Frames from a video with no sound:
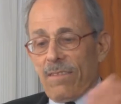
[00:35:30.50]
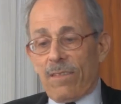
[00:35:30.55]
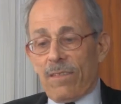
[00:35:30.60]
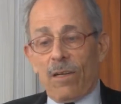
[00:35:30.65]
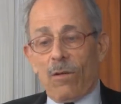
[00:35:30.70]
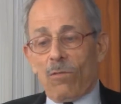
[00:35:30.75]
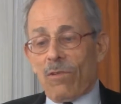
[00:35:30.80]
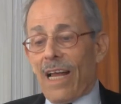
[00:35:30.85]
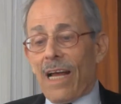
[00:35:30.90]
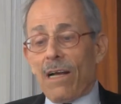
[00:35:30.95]

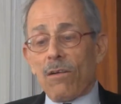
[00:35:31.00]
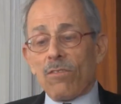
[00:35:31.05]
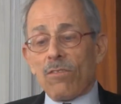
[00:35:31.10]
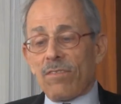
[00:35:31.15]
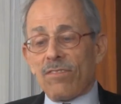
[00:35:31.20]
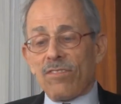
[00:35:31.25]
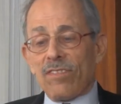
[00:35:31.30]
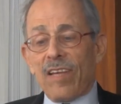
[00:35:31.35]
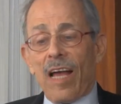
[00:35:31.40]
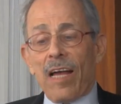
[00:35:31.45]
now
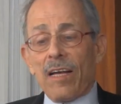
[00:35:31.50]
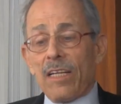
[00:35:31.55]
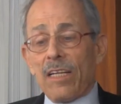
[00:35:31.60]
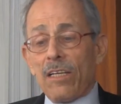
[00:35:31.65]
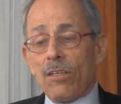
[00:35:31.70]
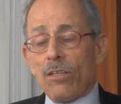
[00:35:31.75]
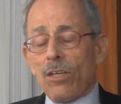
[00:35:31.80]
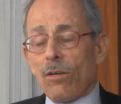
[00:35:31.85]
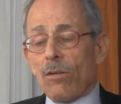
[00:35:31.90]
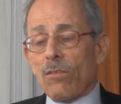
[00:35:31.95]

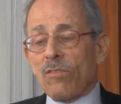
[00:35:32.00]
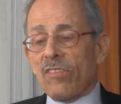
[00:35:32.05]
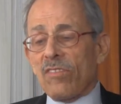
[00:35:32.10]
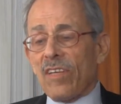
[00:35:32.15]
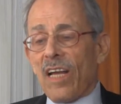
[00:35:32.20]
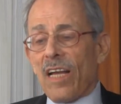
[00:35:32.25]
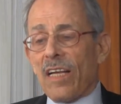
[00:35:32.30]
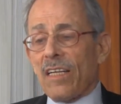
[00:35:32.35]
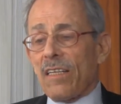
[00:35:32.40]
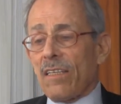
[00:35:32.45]
Society of
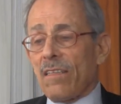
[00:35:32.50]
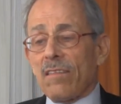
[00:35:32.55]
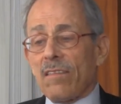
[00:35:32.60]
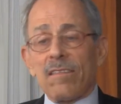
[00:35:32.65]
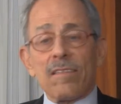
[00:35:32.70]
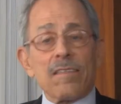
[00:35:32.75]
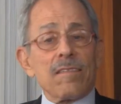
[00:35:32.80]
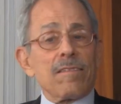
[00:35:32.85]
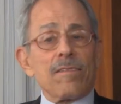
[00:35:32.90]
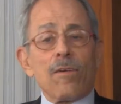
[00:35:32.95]

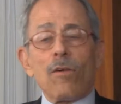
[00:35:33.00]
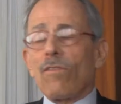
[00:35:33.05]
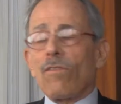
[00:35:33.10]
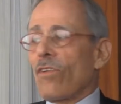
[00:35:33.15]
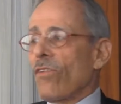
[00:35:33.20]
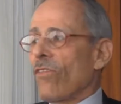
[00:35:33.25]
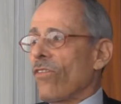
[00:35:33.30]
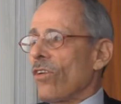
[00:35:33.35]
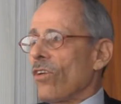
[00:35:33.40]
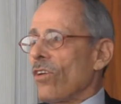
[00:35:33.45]
Neuroscience is
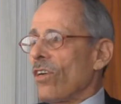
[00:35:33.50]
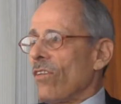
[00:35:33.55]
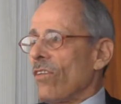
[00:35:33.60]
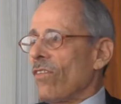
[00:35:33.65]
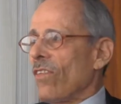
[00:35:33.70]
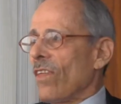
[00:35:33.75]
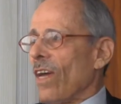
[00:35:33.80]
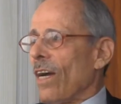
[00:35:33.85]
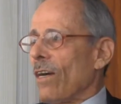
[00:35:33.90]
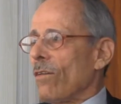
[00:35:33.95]
over
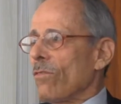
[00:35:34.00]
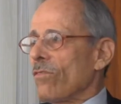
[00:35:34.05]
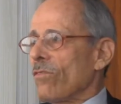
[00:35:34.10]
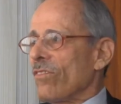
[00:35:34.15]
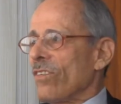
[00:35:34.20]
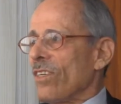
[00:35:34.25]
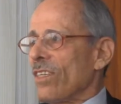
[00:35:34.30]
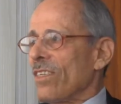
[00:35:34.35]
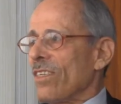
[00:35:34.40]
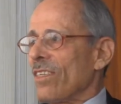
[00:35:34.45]

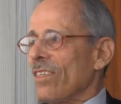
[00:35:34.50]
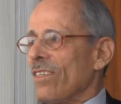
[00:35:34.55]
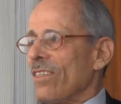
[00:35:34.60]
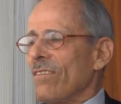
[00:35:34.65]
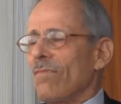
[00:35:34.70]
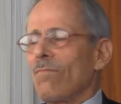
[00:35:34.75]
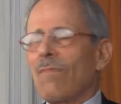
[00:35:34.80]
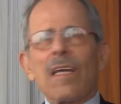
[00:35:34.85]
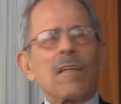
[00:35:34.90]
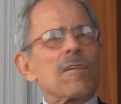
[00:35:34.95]

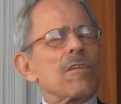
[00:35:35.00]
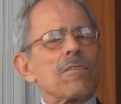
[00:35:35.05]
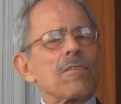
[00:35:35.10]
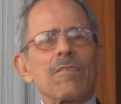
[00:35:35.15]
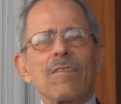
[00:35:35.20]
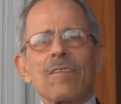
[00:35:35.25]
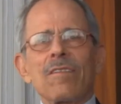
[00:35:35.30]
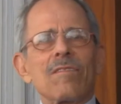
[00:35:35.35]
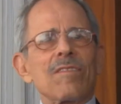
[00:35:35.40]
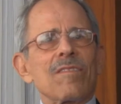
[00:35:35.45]
30,000,
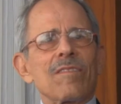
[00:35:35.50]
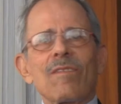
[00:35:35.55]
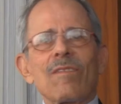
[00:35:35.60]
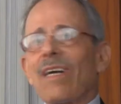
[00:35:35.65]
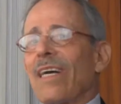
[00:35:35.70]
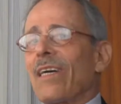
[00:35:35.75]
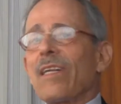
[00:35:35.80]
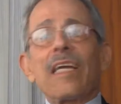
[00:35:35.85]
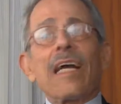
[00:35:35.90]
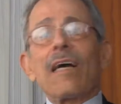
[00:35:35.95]
endocrines,
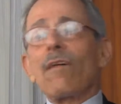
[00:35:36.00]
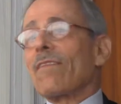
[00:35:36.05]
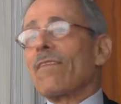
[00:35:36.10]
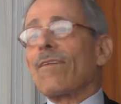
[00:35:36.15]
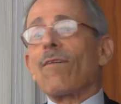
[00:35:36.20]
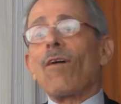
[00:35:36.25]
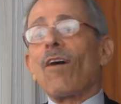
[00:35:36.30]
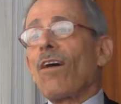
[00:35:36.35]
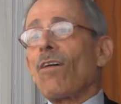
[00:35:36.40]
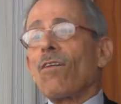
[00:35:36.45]
anyhow,
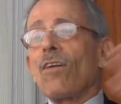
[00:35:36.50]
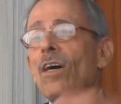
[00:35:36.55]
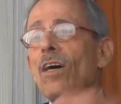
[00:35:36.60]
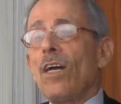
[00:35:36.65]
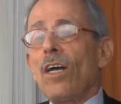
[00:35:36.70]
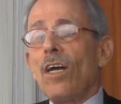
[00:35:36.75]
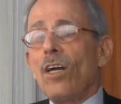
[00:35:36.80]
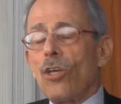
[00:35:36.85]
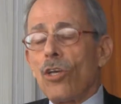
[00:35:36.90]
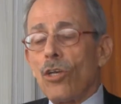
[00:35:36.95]
they're all
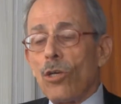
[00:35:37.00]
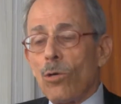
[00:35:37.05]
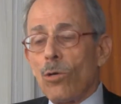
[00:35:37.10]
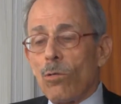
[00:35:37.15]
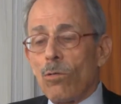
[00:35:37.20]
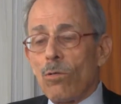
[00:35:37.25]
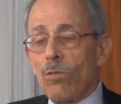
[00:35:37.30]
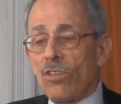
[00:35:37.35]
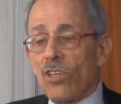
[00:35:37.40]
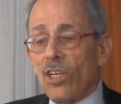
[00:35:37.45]

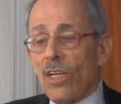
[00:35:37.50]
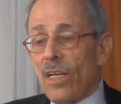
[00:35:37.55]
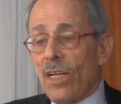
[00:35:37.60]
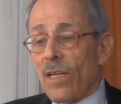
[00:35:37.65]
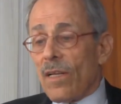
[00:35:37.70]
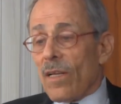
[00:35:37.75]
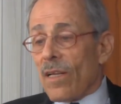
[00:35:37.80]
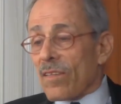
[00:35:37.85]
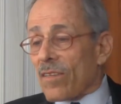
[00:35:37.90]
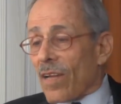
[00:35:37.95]
huge.
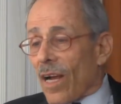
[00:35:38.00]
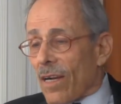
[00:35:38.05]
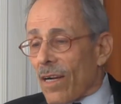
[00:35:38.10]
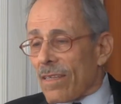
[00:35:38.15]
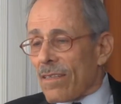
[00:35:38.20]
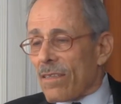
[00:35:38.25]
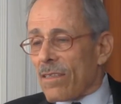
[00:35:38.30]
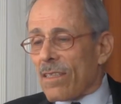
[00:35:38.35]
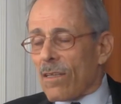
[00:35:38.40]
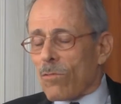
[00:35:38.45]
It's
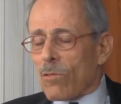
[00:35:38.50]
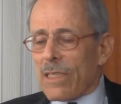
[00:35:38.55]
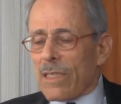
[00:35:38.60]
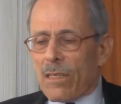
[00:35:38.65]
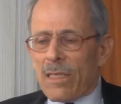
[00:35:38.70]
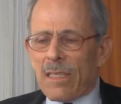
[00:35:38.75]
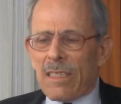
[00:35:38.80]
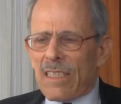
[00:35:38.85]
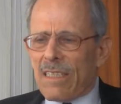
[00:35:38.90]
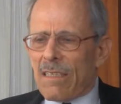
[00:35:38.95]
hard to
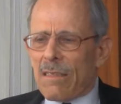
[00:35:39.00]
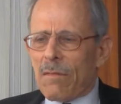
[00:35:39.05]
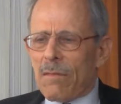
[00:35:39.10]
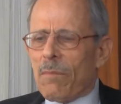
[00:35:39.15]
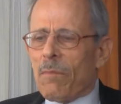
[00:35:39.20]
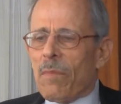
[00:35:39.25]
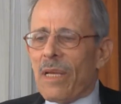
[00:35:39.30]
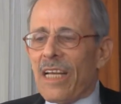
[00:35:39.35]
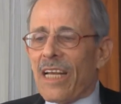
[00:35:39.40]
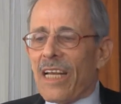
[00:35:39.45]
really
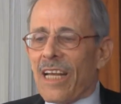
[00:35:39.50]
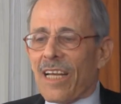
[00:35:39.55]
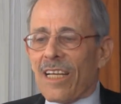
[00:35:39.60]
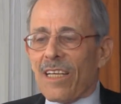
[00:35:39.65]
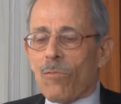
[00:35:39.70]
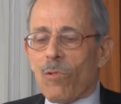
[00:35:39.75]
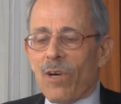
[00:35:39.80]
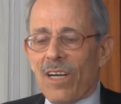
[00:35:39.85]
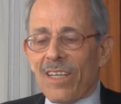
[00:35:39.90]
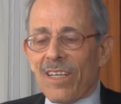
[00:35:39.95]
meet
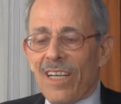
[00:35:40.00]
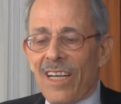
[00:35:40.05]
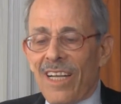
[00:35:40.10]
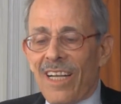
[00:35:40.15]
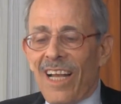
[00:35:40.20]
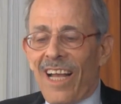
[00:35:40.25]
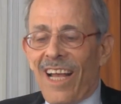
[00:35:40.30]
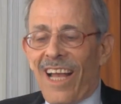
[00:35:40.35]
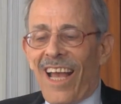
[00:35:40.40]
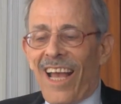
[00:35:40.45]
anyone.
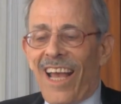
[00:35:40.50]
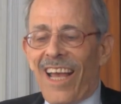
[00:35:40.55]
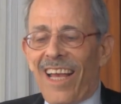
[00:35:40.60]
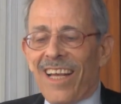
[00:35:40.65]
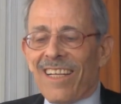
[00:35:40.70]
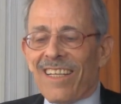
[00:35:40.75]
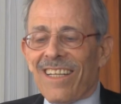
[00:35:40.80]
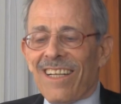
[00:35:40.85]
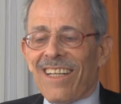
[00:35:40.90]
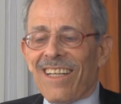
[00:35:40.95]

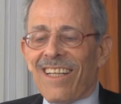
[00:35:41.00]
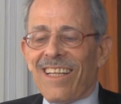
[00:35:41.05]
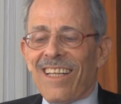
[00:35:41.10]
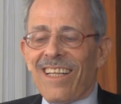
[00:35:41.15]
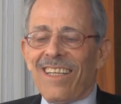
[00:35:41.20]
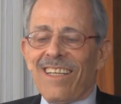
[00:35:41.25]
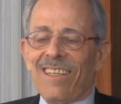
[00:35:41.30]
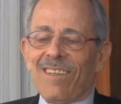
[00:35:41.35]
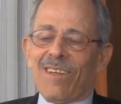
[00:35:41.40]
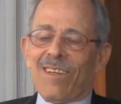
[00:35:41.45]
And
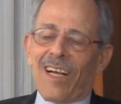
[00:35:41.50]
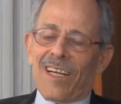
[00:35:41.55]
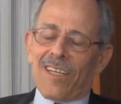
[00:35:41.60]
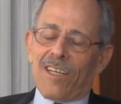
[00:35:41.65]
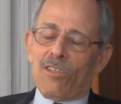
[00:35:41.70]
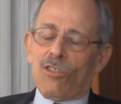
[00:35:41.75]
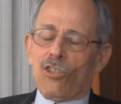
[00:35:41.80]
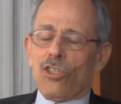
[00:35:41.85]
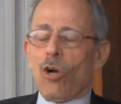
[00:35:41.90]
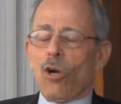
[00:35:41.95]
the
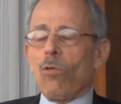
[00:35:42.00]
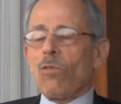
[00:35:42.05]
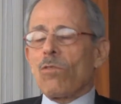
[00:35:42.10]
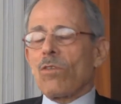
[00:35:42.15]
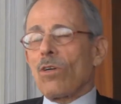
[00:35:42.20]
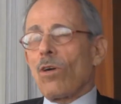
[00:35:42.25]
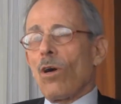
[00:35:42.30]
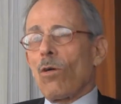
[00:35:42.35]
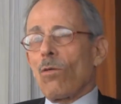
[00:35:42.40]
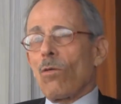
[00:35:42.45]
kind of
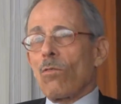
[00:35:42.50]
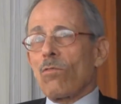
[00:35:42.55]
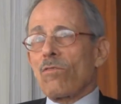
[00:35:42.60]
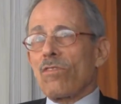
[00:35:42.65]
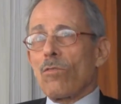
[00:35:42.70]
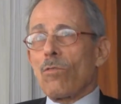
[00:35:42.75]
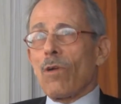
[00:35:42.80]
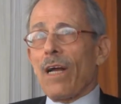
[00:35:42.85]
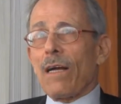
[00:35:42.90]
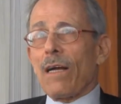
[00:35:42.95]
joke
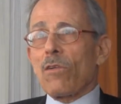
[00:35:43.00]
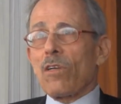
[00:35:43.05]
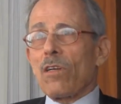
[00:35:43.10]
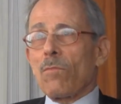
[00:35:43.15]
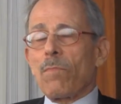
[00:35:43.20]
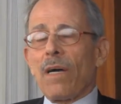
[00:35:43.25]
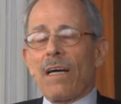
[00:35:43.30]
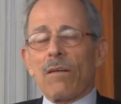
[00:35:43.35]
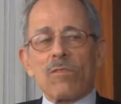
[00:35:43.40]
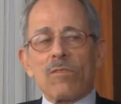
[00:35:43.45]
goes around
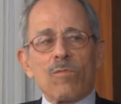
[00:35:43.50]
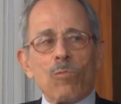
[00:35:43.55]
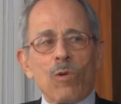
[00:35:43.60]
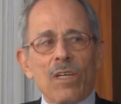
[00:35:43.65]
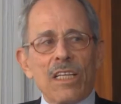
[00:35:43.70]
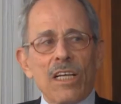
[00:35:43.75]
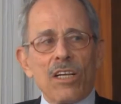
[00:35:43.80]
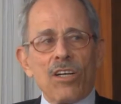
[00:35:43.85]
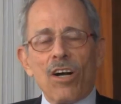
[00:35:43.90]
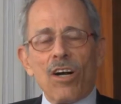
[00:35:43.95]
about
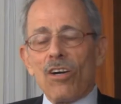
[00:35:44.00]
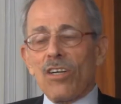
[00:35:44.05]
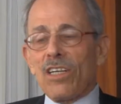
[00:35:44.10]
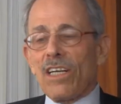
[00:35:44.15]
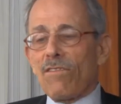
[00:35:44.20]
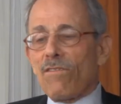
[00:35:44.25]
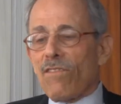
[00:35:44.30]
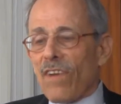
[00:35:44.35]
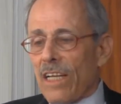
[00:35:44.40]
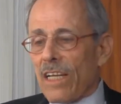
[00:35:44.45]
what they call
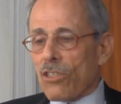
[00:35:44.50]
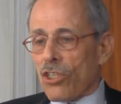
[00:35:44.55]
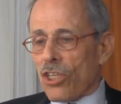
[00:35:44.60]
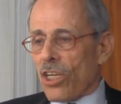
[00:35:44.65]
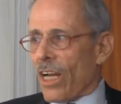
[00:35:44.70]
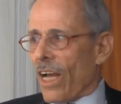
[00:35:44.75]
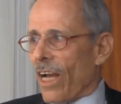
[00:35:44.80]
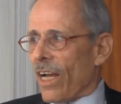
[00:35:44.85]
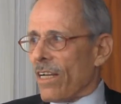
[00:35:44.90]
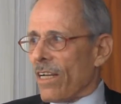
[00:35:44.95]

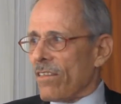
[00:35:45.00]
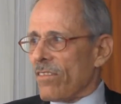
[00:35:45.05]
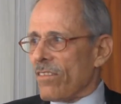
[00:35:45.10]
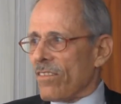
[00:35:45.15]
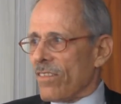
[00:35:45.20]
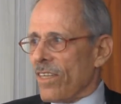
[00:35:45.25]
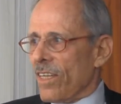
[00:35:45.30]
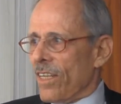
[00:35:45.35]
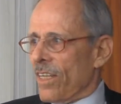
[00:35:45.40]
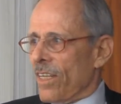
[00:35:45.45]

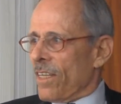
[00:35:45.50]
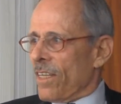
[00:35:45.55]
conventionize.